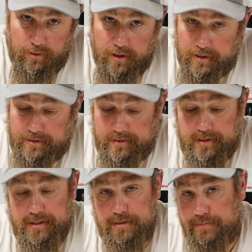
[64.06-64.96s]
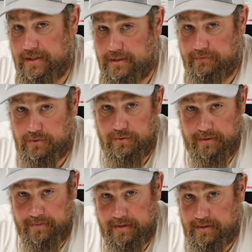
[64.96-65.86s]
work, it's a piece of
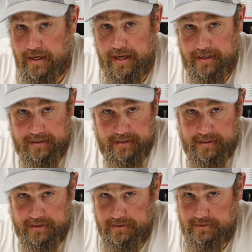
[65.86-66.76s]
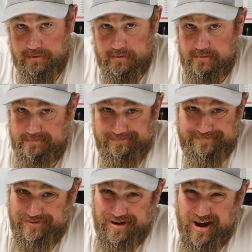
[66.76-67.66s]
equipment that is
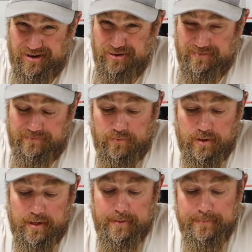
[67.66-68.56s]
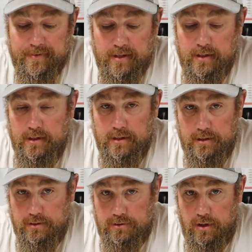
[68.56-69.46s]
not good for you.
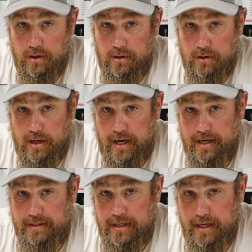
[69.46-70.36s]
So I